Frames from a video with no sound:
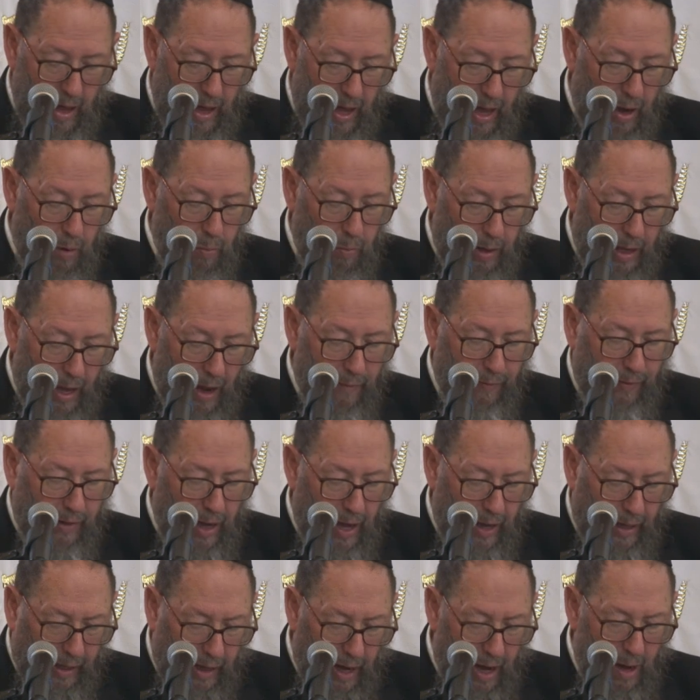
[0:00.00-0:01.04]
and we have
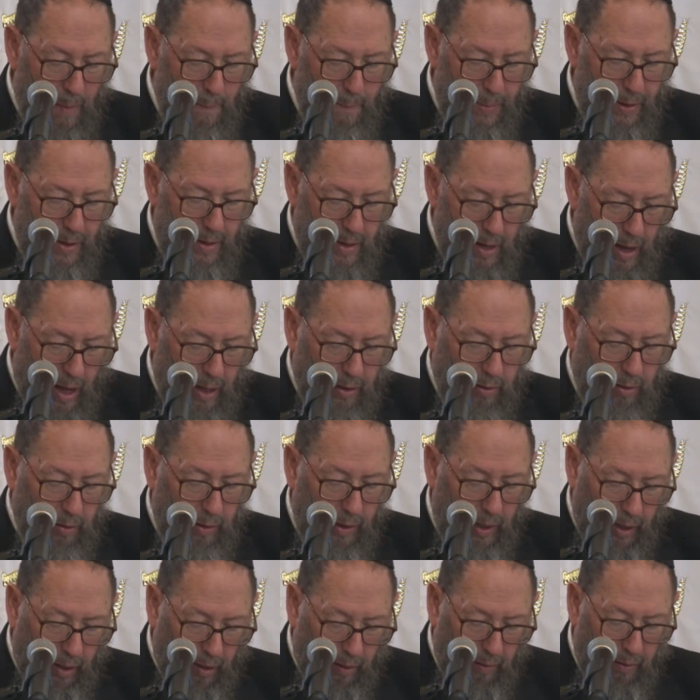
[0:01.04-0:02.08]
a competent doctor
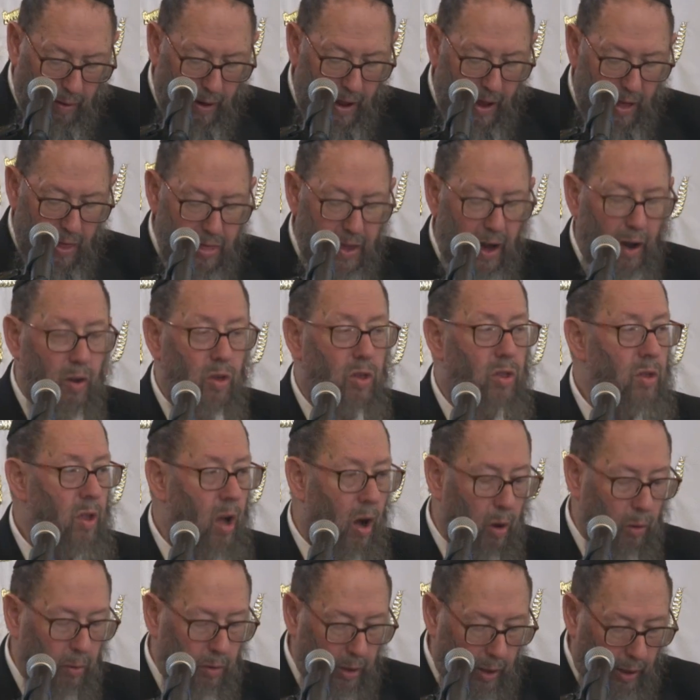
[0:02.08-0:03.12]
here, there's
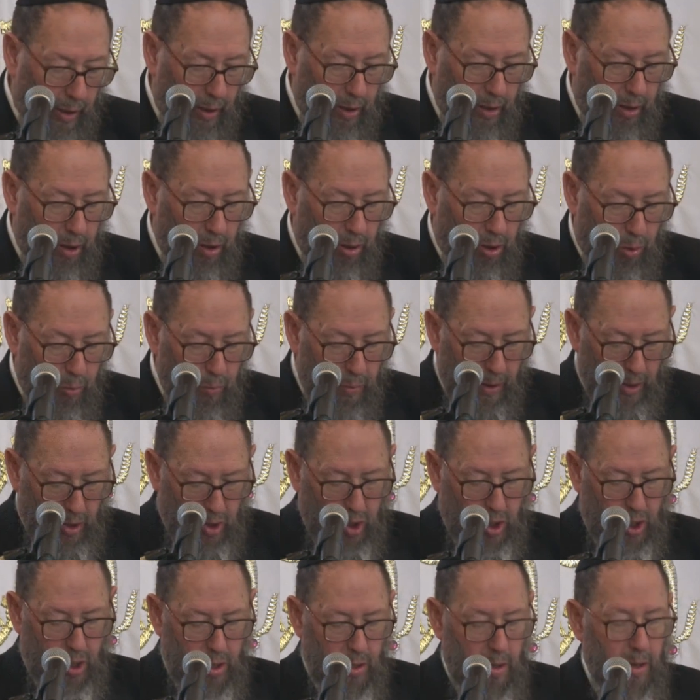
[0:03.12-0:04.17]
no need to
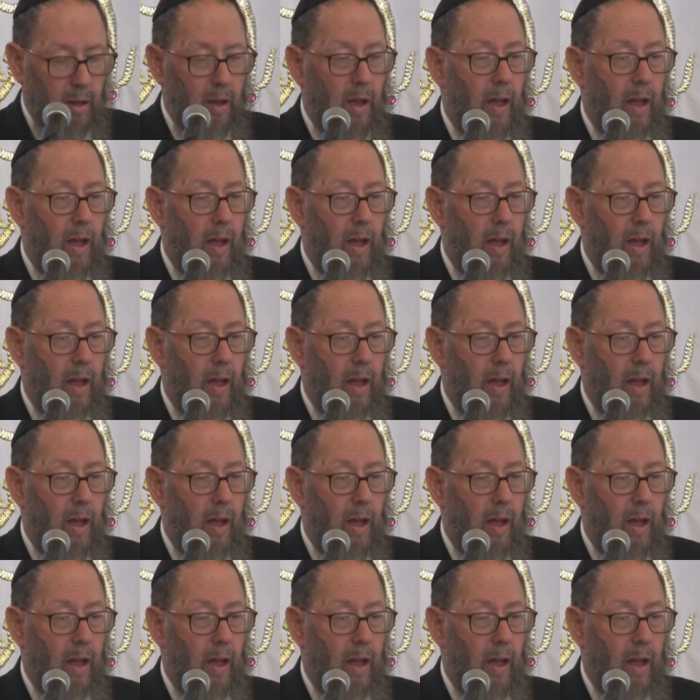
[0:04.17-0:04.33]
switch.